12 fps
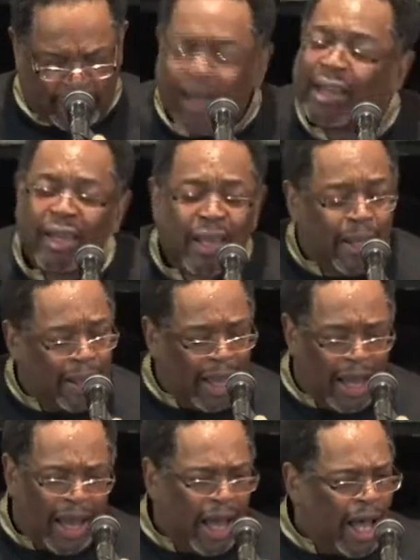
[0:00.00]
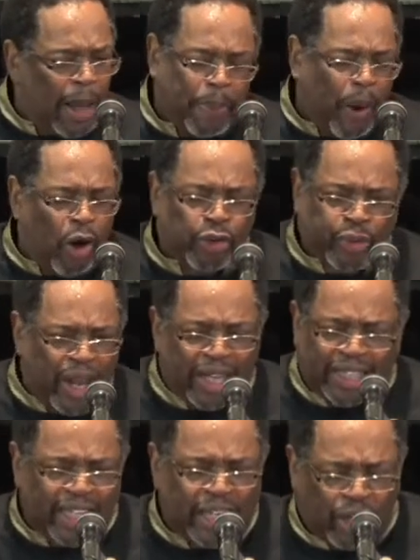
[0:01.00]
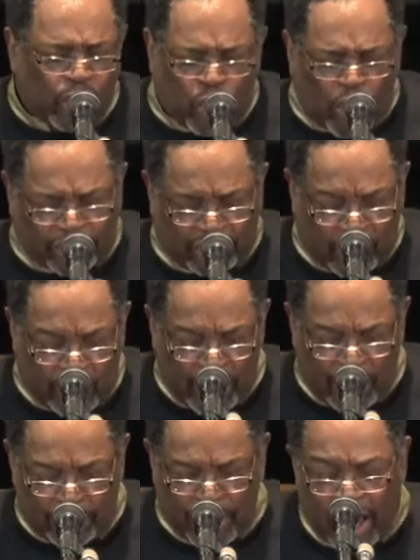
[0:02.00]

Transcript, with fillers: Paul ah, Paul's trying to get it across to them.